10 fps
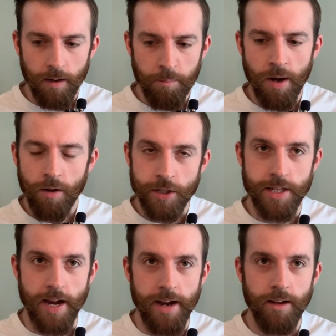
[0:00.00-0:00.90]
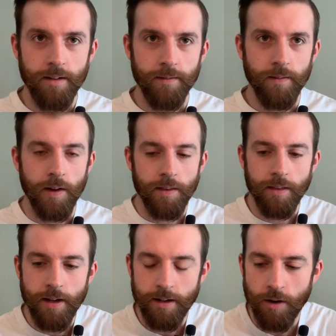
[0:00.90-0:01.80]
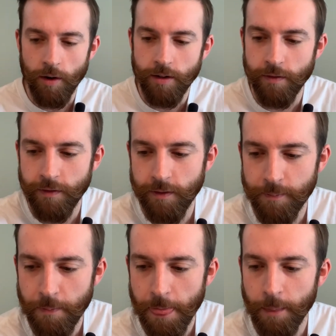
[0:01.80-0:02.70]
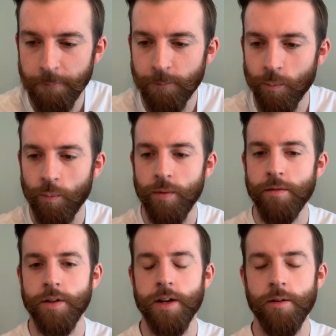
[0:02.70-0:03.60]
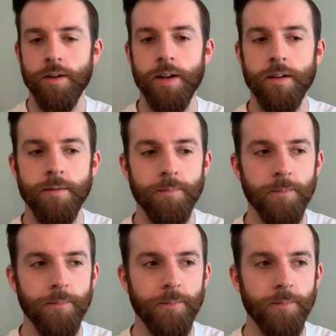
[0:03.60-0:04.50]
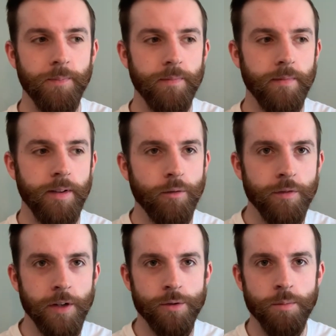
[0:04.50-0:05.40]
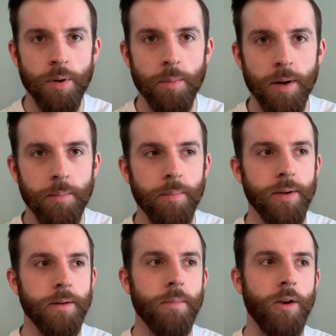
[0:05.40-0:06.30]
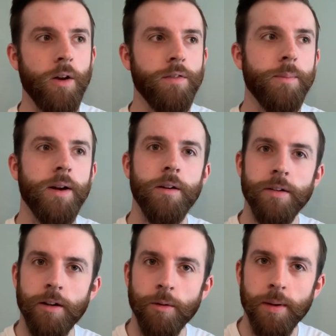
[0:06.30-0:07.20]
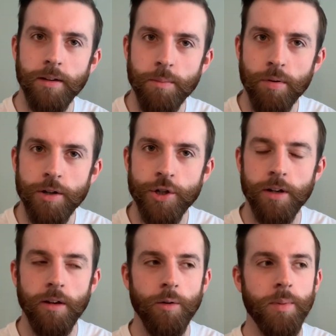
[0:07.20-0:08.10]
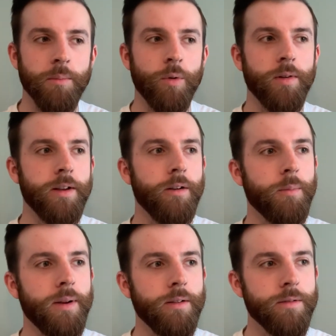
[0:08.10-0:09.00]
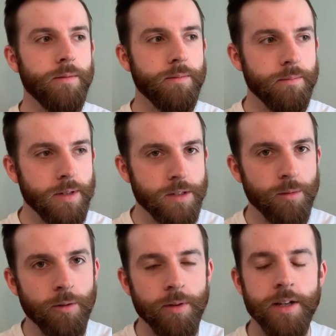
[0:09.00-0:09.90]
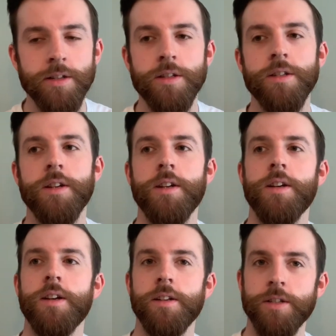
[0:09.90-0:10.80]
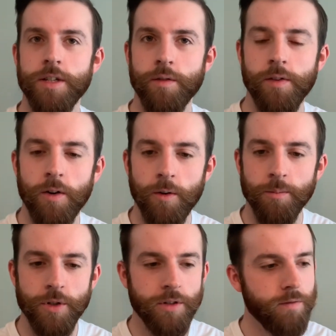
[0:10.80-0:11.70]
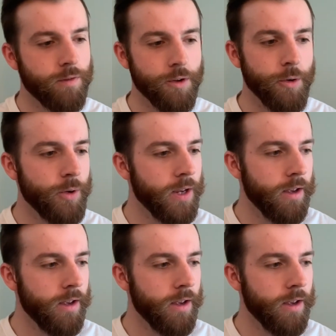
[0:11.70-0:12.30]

past that kind of, every now and then little things would pop up in my life I'd hear about depression a little bit more, I'd hear about mental illness and self-harm just through,